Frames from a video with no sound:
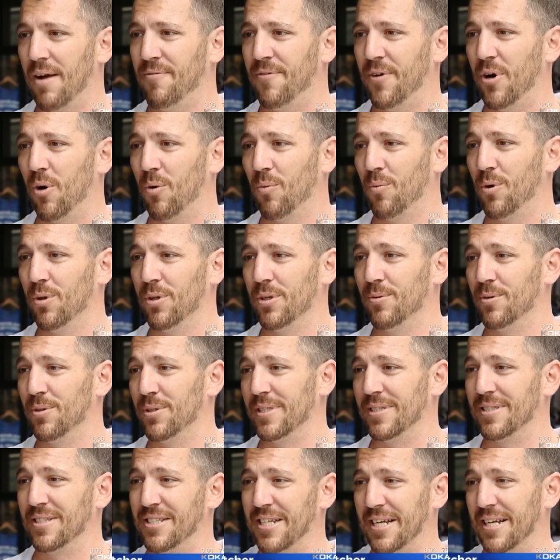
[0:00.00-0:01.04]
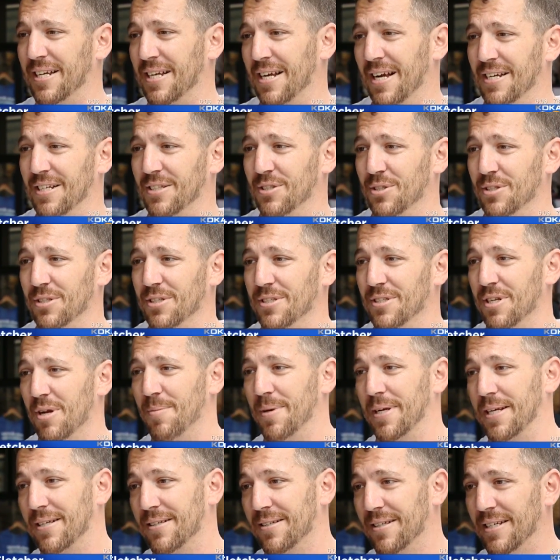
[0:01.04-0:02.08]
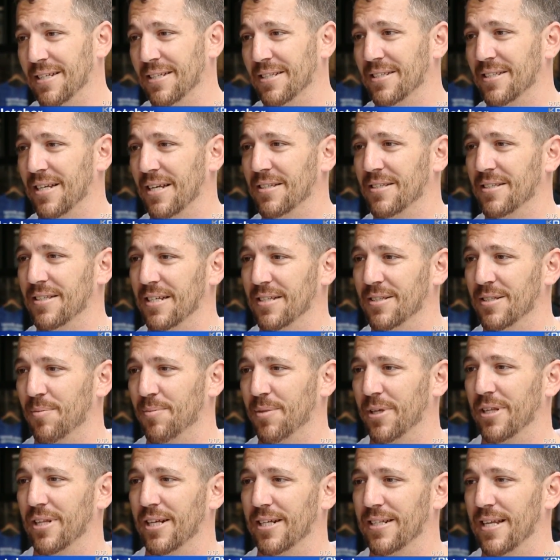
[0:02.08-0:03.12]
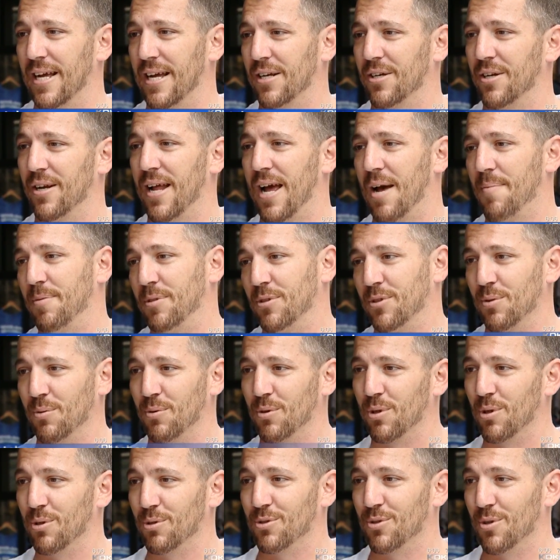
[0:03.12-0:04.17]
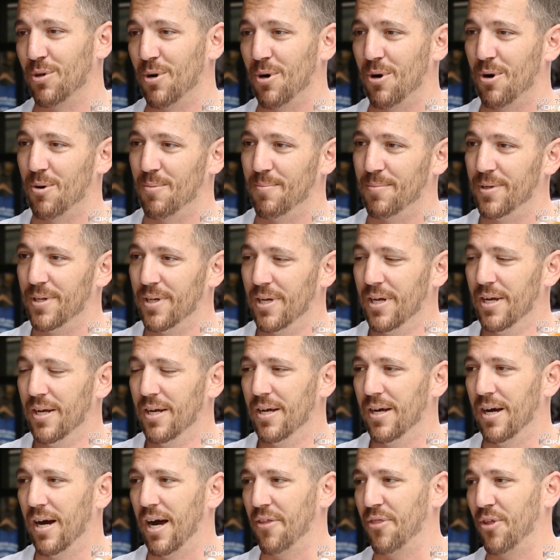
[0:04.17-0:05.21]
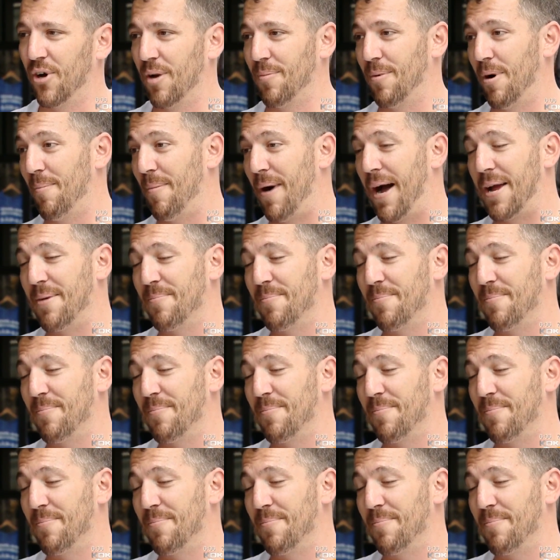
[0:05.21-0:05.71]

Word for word: felt really, really sick, kind of to the stomach, in a sense that something like that could happen so close to home. I thought about my